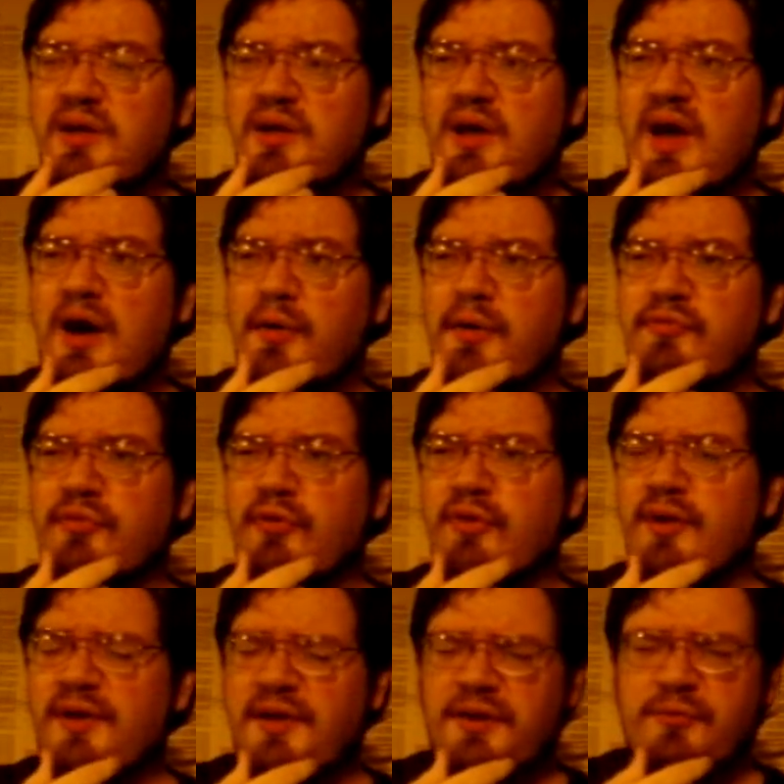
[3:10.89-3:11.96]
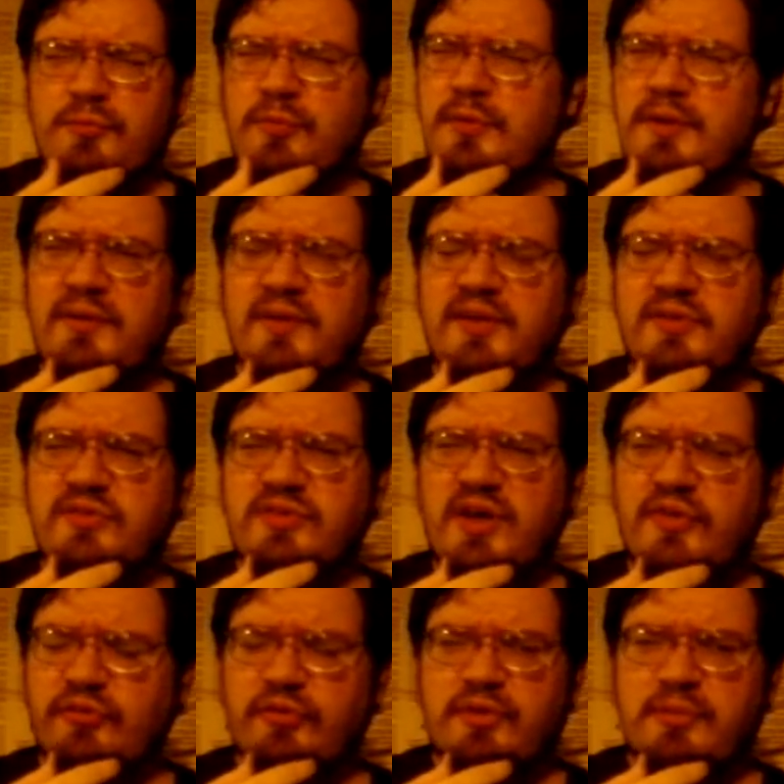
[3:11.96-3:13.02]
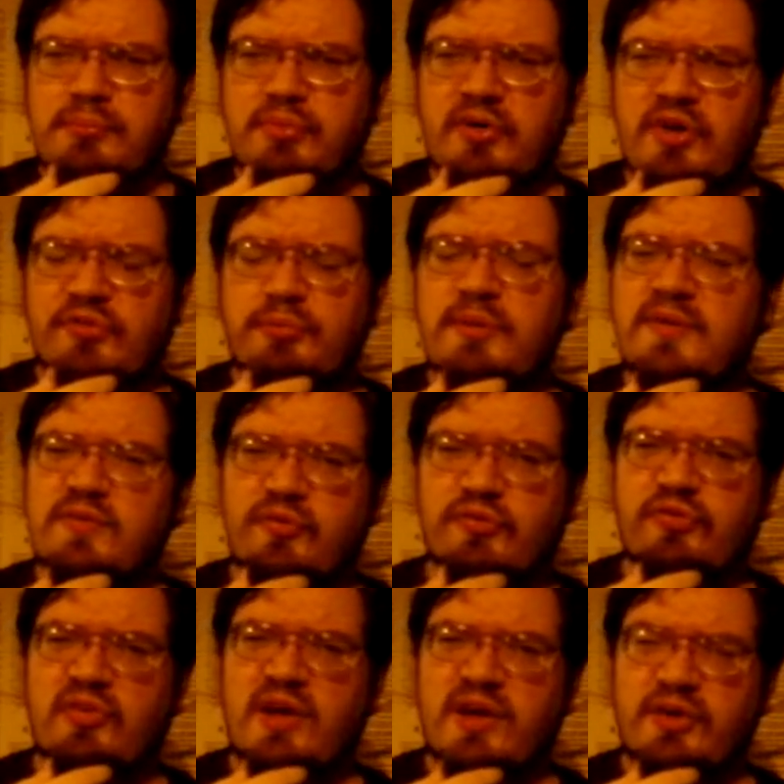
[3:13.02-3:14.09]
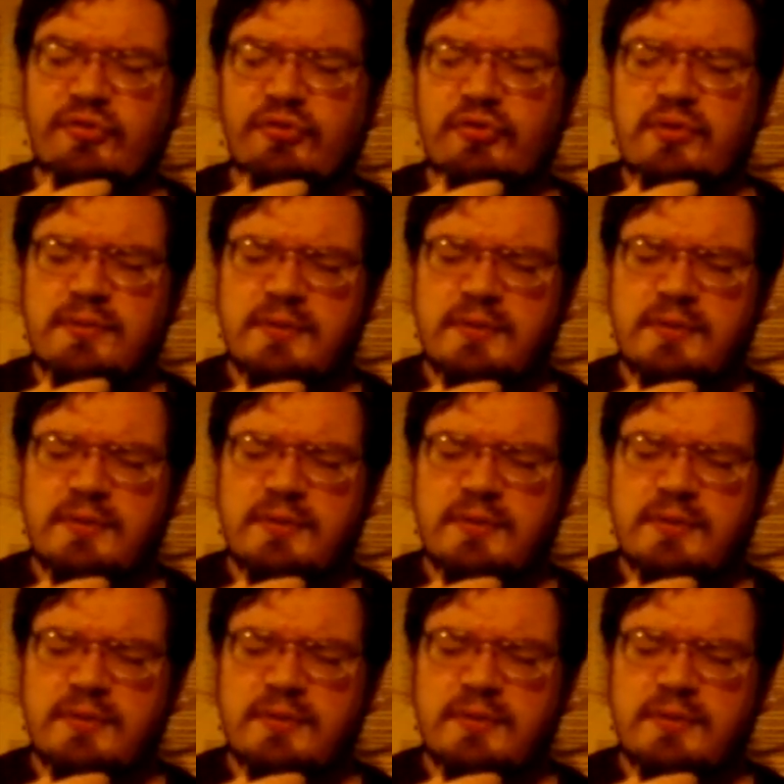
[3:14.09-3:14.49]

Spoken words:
however, it really doesn't impress me in the slightest.